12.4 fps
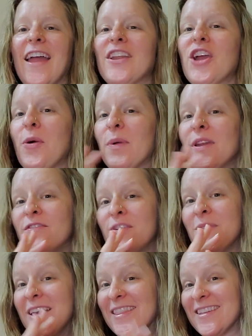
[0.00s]
going
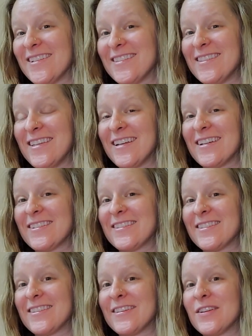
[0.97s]
from like the
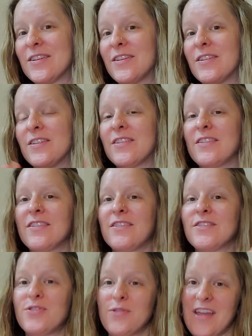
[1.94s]
6
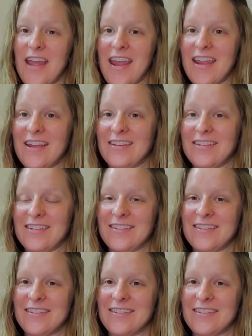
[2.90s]
to the 8,